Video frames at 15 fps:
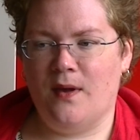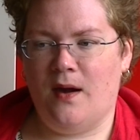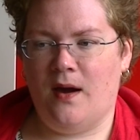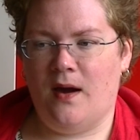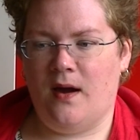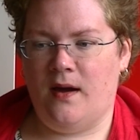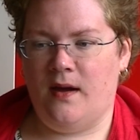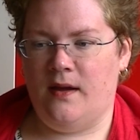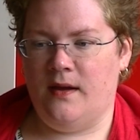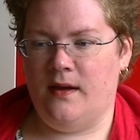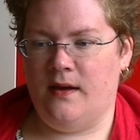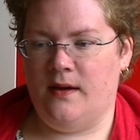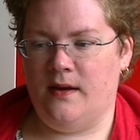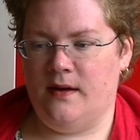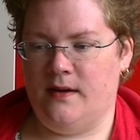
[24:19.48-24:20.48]
I
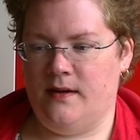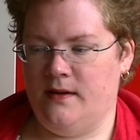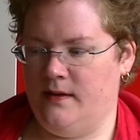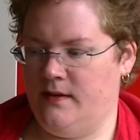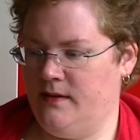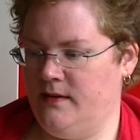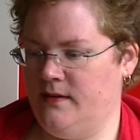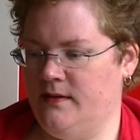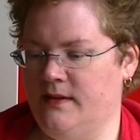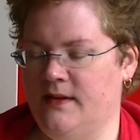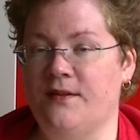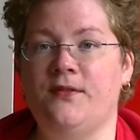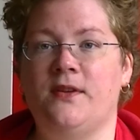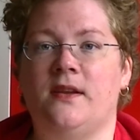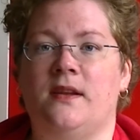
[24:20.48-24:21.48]
uh,
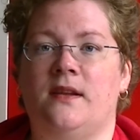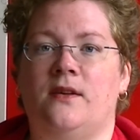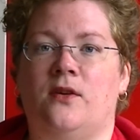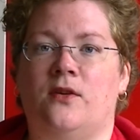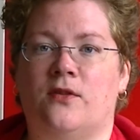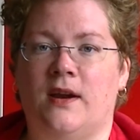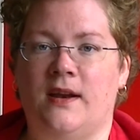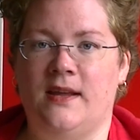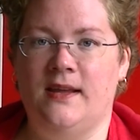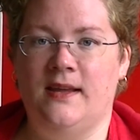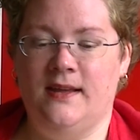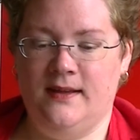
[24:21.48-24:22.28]
gifted it already